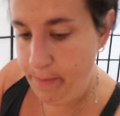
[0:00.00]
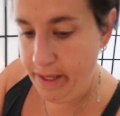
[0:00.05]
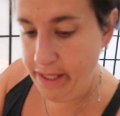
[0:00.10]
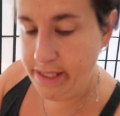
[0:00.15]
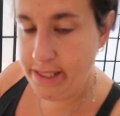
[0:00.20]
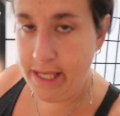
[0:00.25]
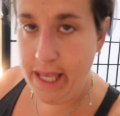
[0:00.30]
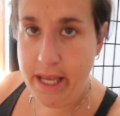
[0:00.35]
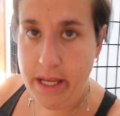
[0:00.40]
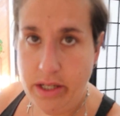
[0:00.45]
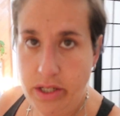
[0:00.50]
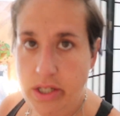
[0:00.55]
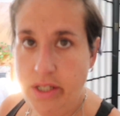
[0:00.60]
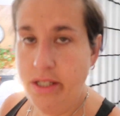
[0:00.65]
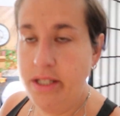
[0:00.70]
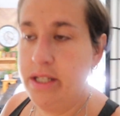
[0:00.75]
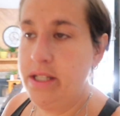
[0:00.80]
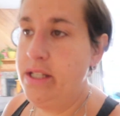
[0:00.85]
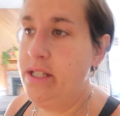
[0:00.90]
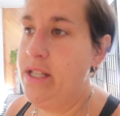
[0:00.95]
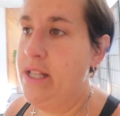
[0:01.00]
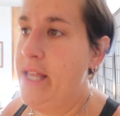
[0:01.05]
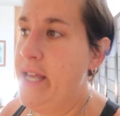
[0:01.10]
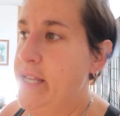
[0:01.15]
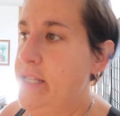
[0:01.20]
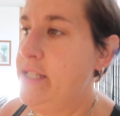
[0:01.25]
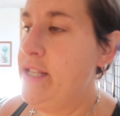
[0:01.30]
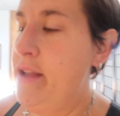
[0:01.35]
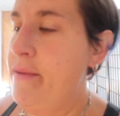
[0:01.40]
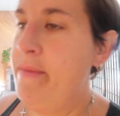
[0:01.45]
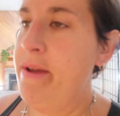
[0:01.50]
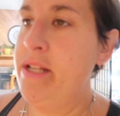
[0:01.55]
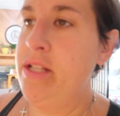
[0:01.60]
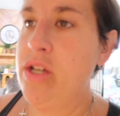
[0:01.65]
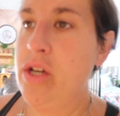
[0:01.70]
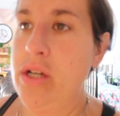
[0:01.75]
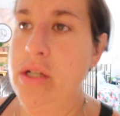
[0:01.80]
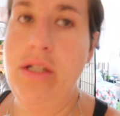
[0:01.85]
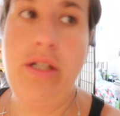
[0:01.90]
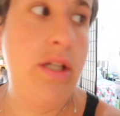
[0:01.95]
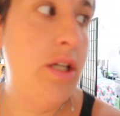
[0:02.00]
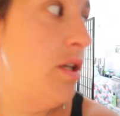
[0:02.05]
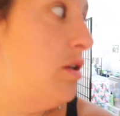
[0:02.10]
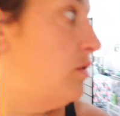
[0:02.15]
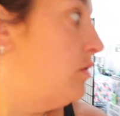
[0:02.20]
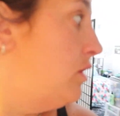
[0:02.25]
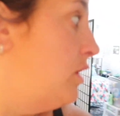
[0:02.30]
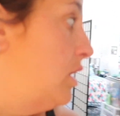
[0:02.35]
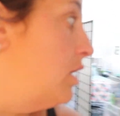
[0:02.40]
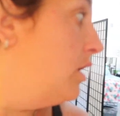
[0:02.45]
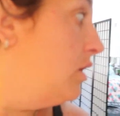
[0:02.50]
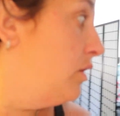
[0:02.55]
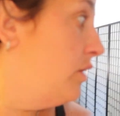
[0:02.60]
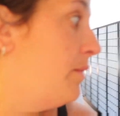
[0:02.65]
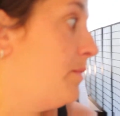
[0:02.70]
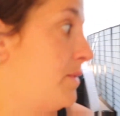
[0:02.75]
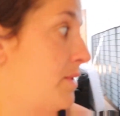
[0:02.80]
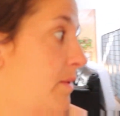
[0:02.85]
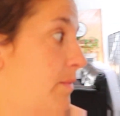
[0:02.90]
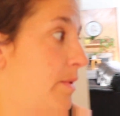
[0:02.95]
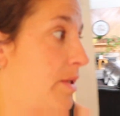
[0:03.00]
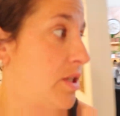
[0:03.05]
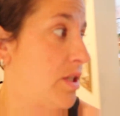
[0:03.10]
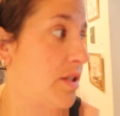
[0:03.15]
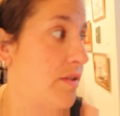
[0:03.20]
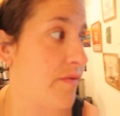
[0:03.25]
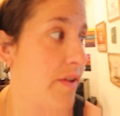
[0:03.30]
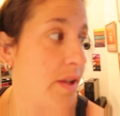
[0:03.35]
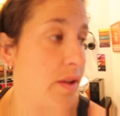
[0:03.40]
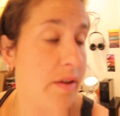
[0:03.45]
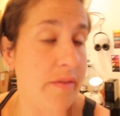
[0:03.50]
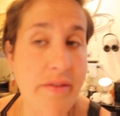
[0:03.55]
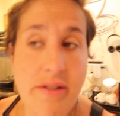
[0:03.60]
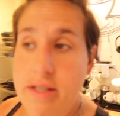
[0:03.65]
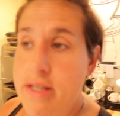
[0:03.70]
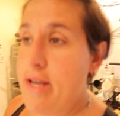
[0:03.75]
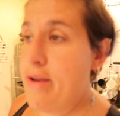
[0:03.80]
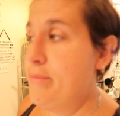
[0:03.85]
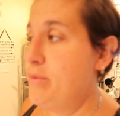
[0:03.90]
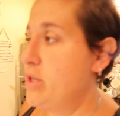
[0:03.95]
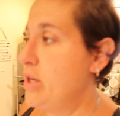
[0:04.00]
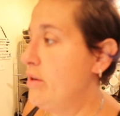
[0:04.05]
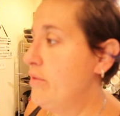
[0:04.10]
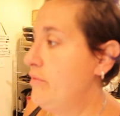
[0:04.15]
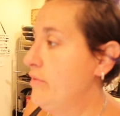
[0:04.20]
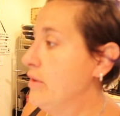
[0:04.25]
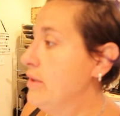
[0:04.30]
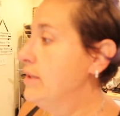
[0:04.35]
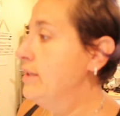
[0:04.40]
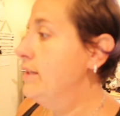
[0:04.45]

pigs' cages since the last time I talked to you. Oops, somebody just fell off the top shelf.